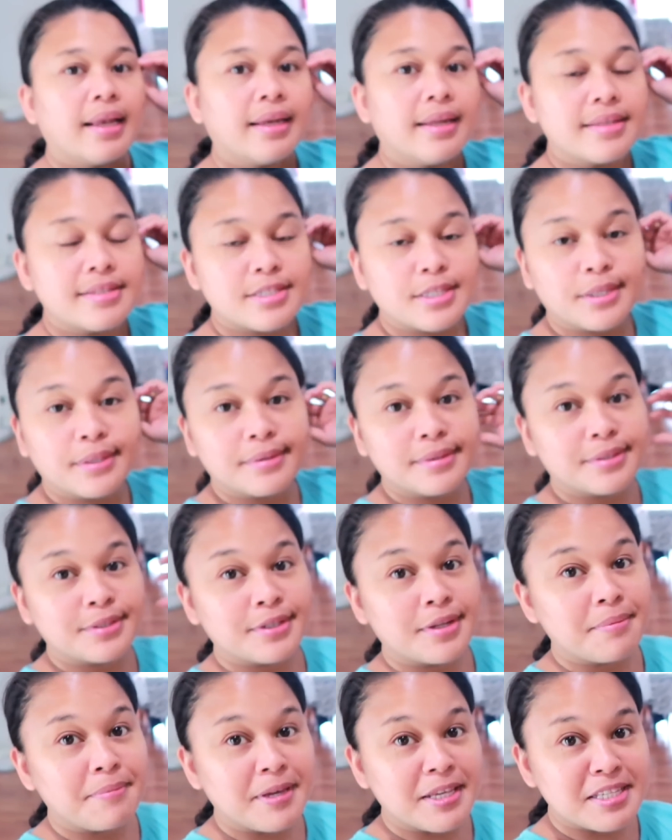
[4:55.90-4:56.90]
Let's go
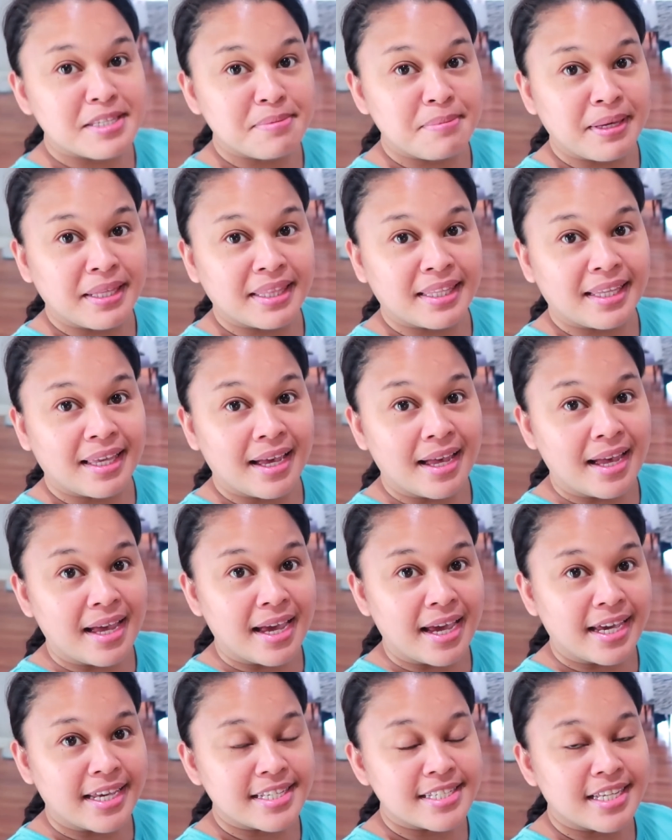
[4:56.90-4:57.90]
to the basement,
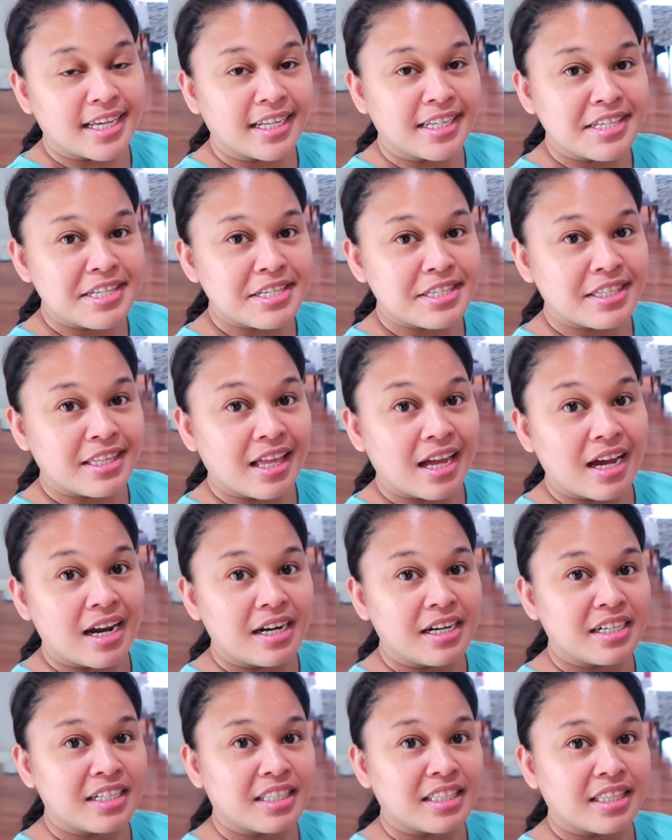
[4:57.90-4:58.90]
guys, and
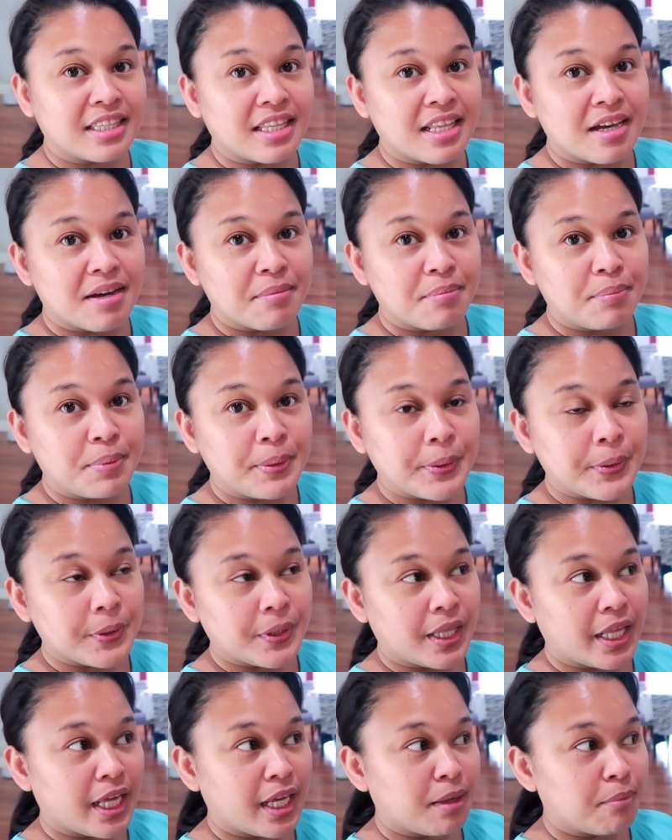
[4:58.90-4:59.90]
start
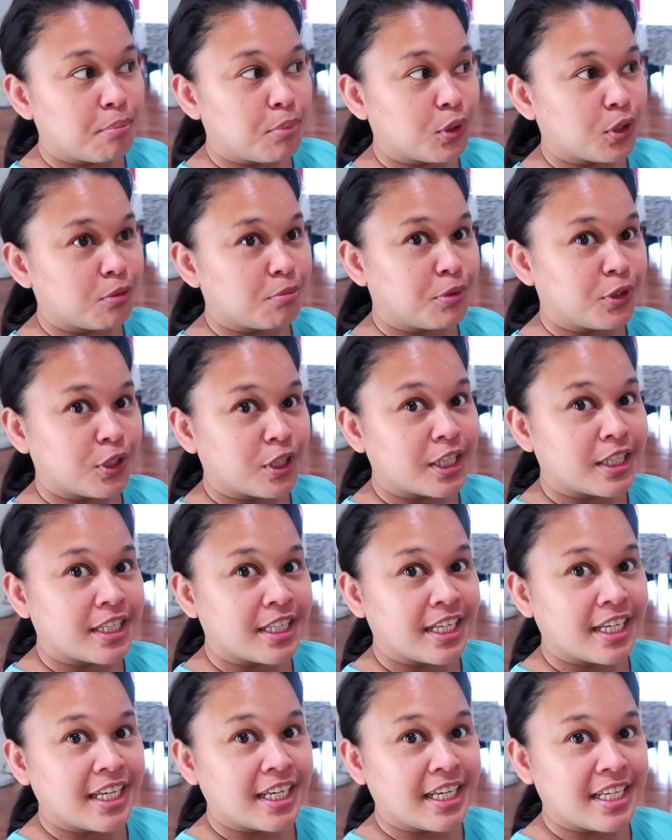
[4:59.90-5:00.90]
putting pot pot.
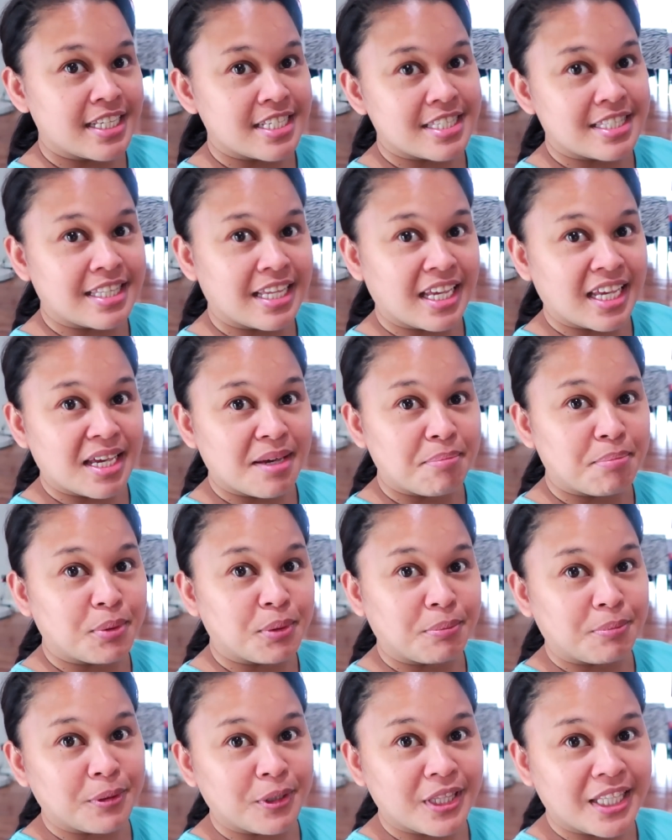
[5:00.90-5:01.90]
His thingy
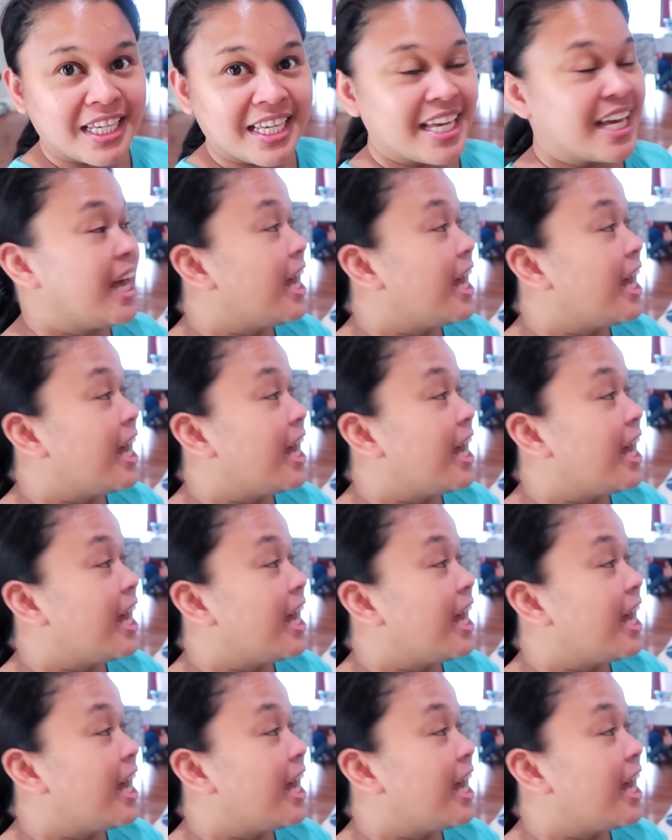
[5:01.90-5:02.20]
pot pot.